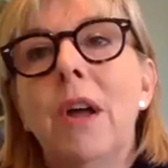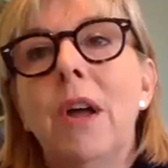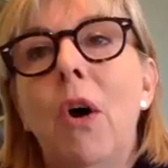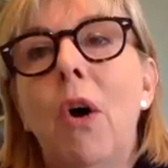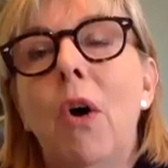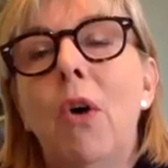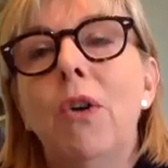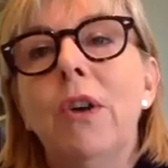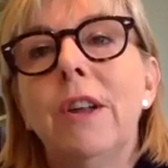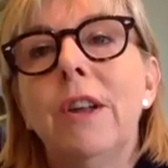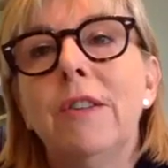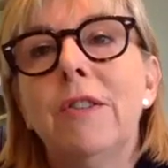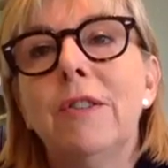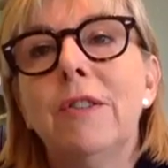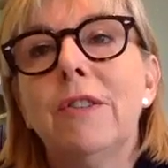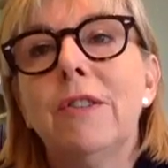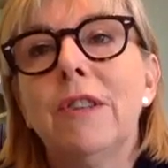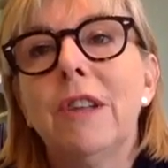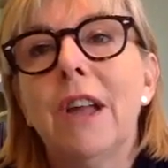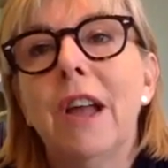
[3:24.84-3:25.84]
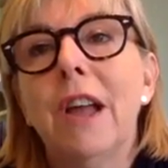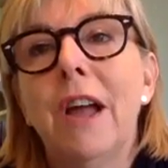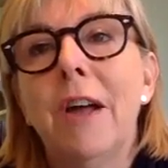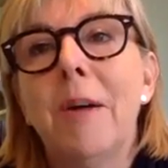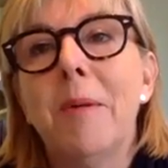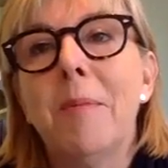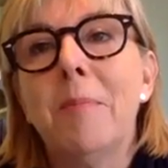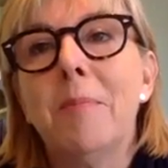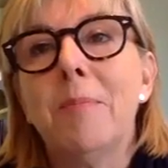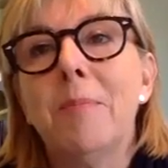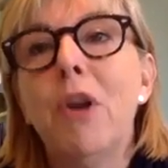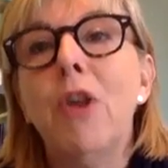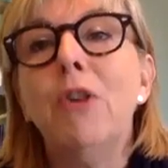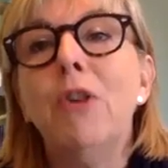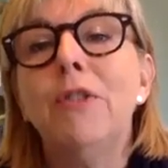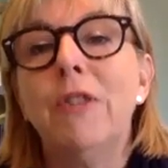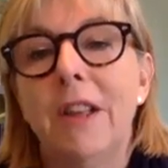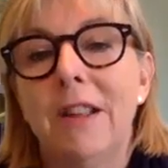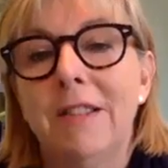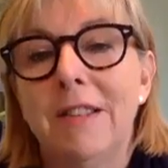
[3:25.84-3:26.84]
honest
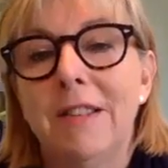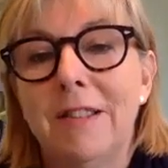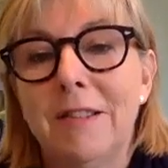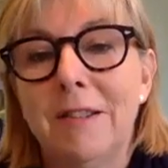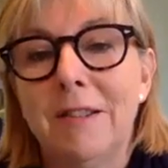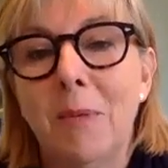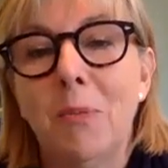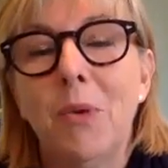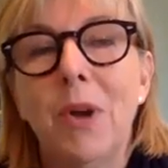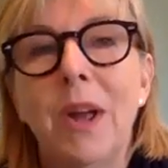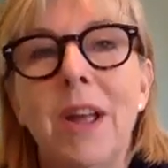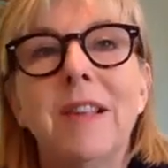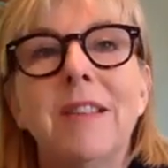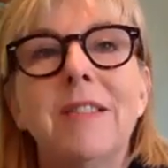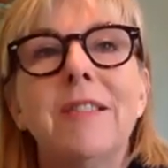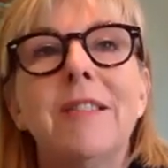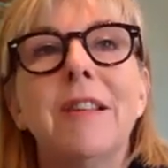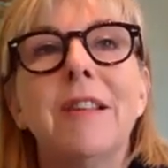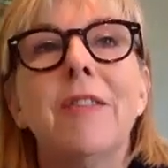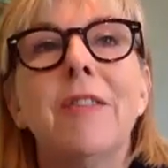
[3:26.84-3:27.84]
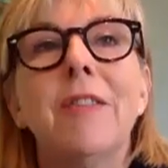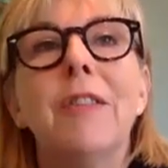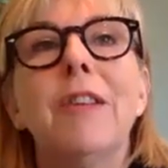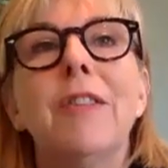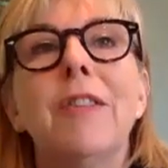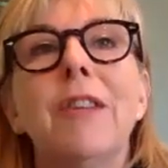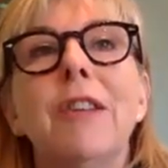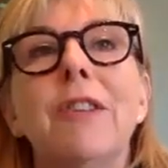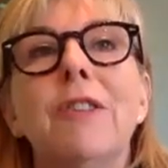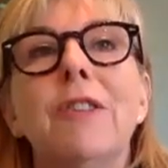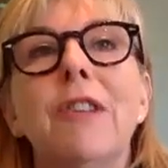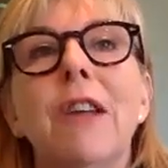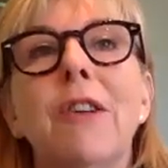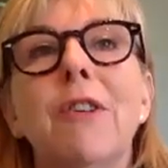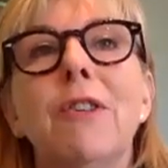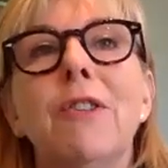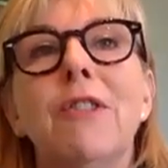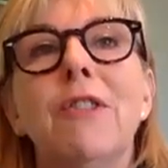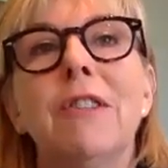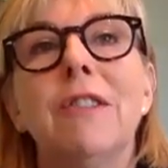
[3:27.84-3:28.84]
process in some ways. The
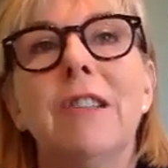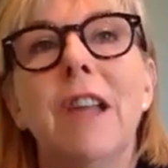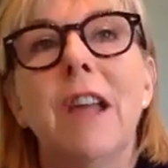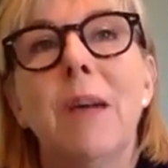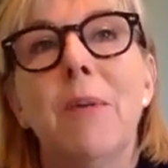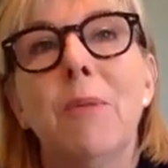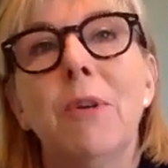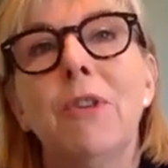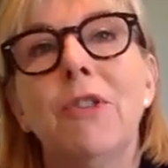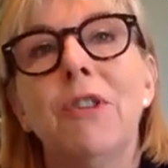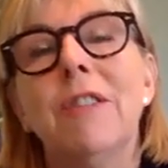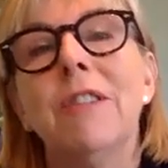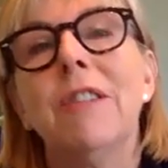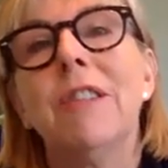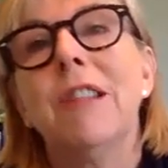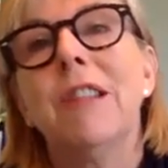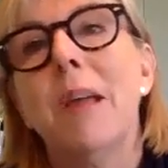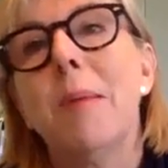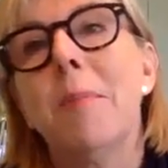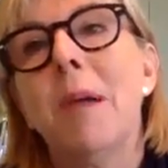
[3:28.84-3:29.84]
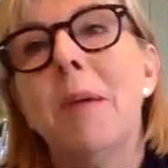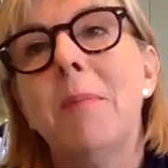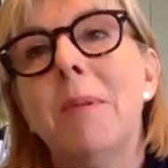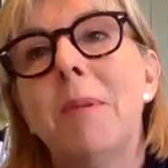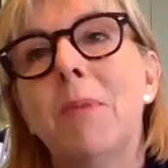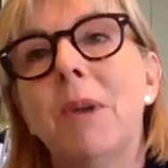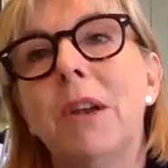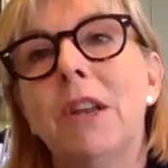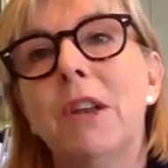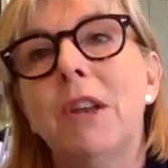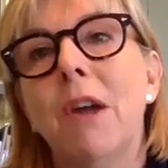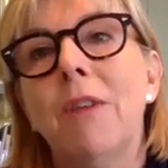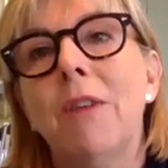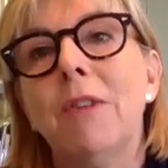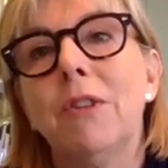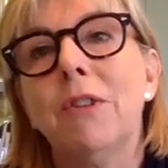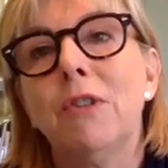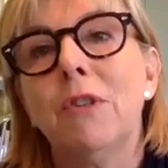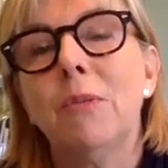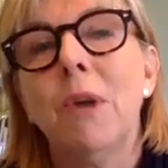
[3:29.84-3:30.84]
integrity is there, which isn't there maybe when you have a
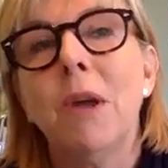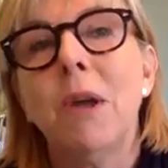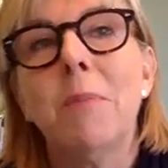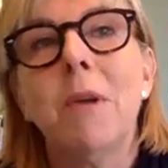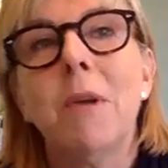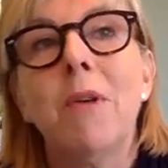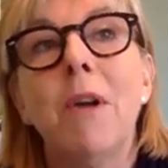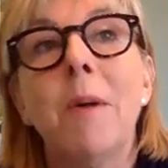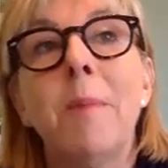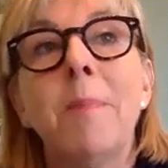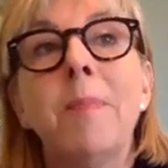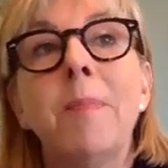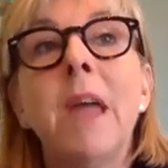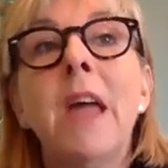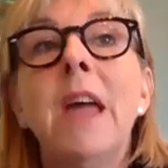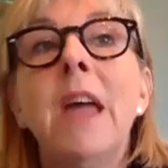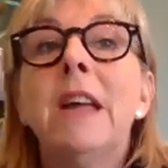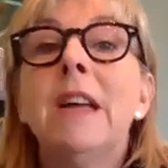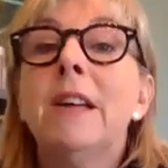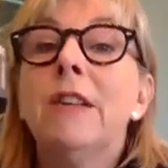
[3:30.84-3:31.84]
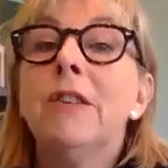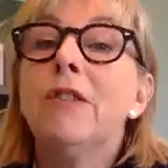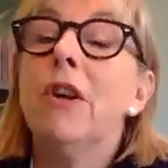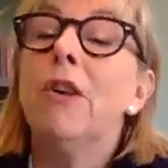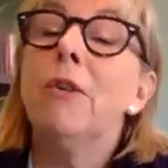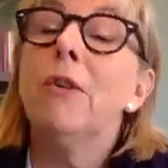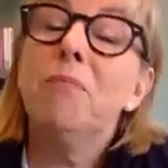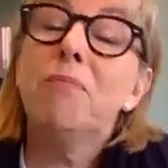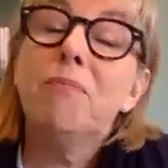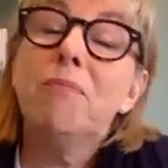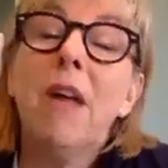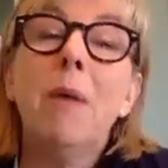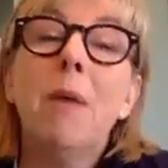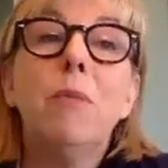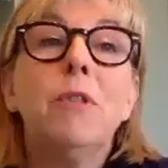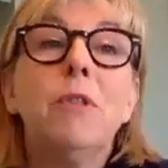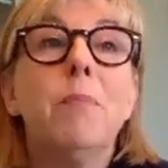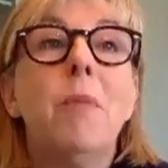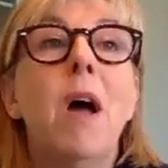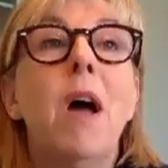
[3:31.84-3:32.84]
two-way mirror. So that
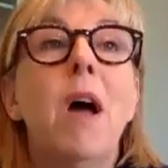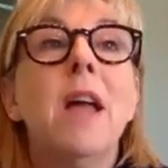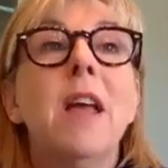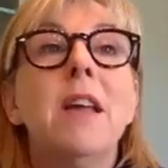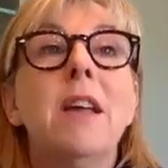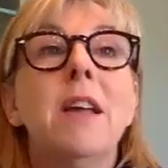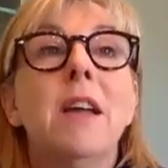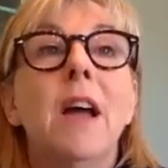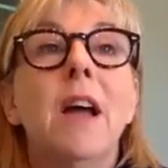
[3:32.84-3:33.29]
was my